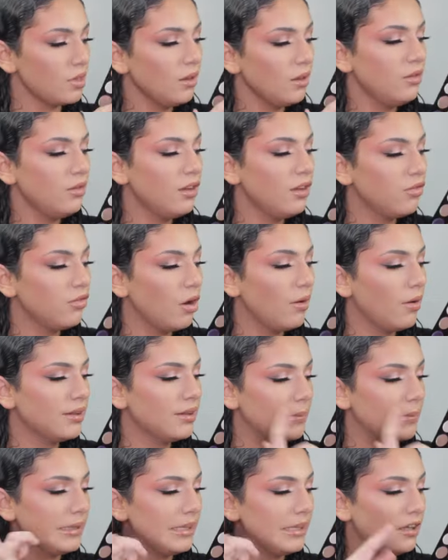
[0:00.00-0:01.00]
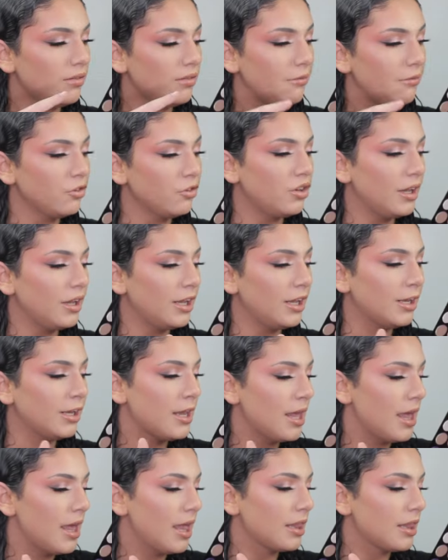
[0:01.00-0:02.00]
in this row, I think my least favorite shade,
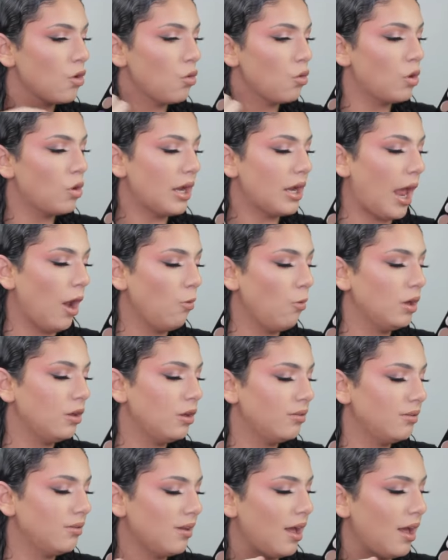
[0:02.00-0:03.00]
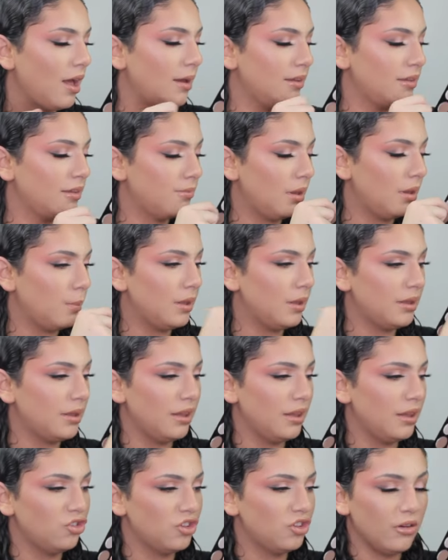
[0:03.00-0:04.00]
the one I wouldn't use a lot, is maybe
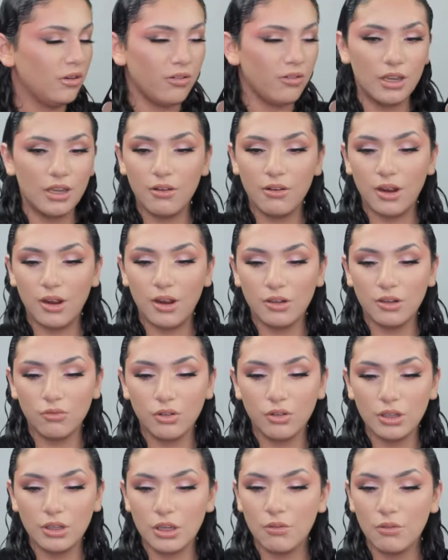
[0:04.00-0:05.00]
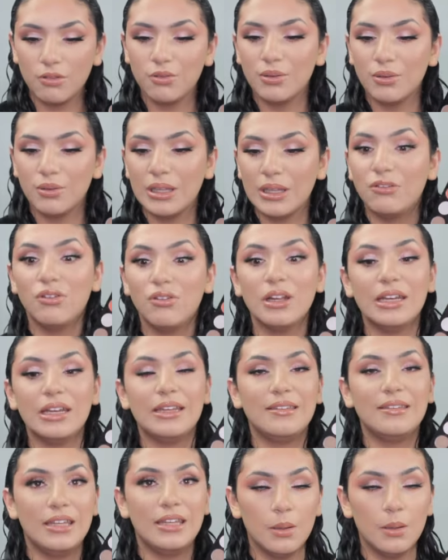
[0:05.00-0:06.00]
this shade right here. I don't really go into like really
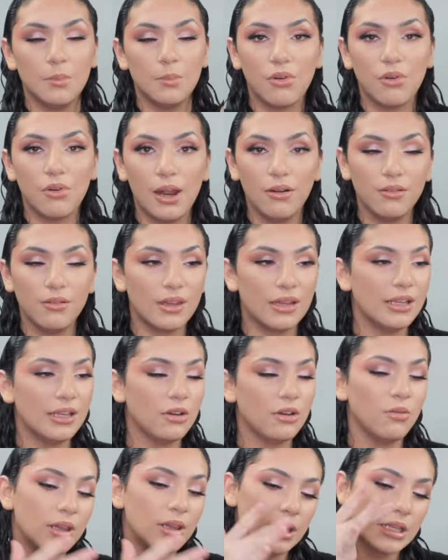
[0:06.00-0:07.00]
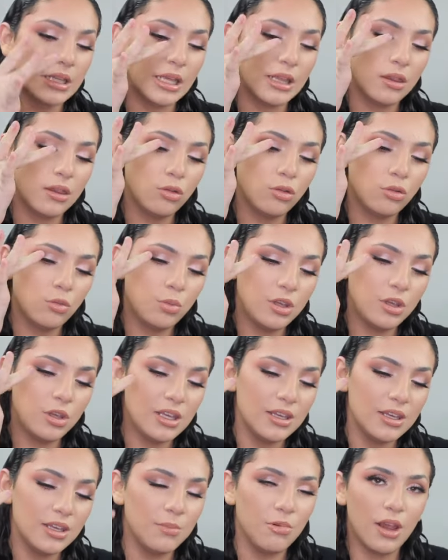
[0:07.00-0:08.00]
deep browns. I like going like nice
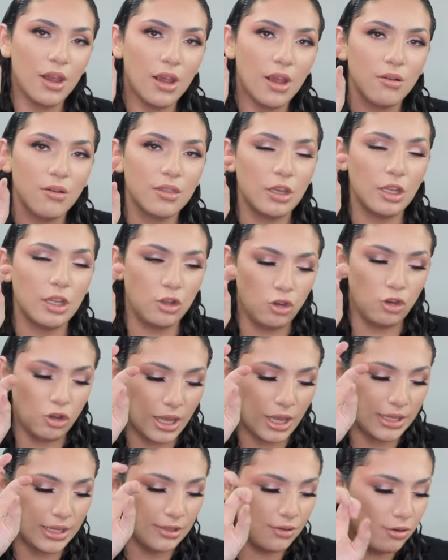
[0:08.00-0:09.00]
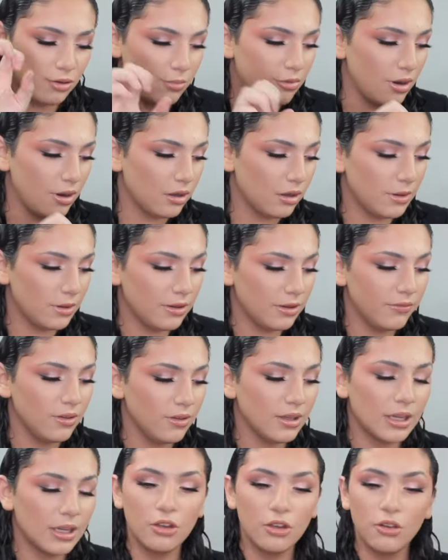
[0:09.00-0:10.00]
pinky browns and ignite nude browns. But I feel
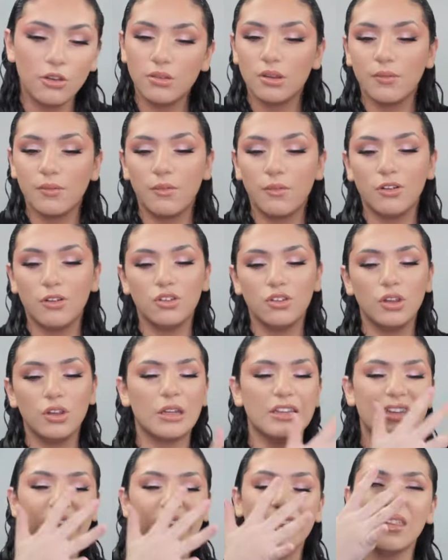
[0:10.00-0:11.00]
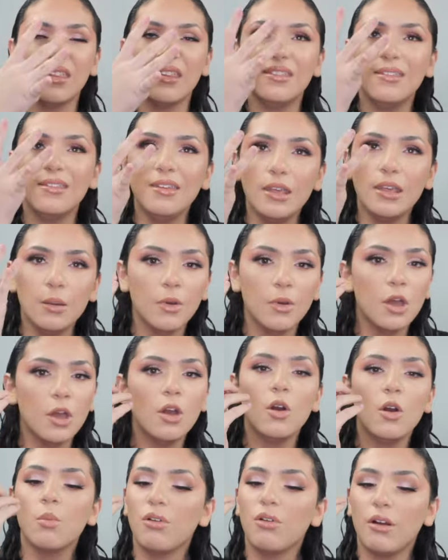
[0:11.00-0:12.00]
like I can use this if I want to do like a nice deep
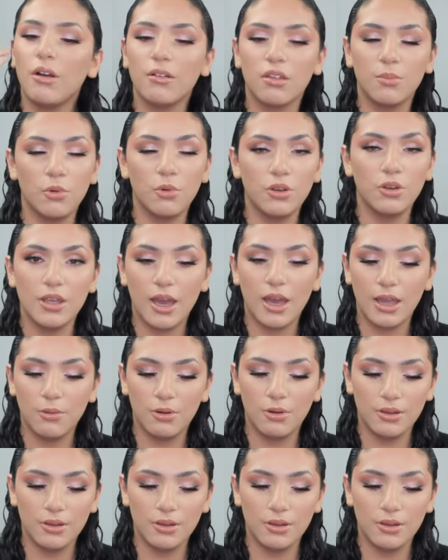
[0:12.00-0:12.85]
brown smoky eye one